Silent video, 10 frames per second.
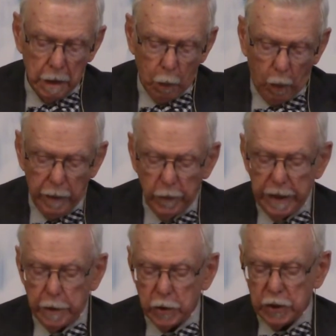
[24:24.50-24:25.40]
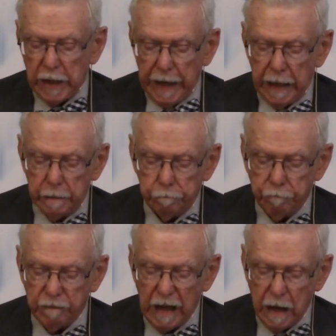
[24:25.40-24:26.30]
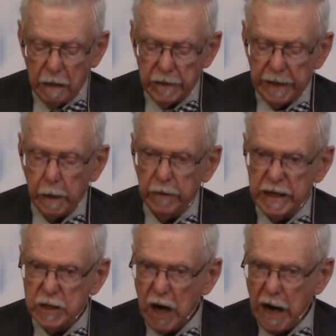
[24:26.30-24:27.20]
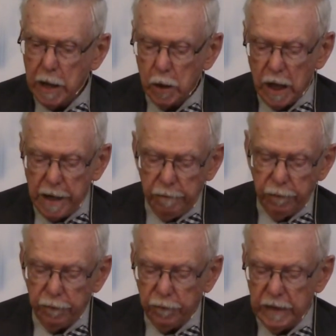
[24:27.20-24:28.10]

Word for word: When we understand that our entire life,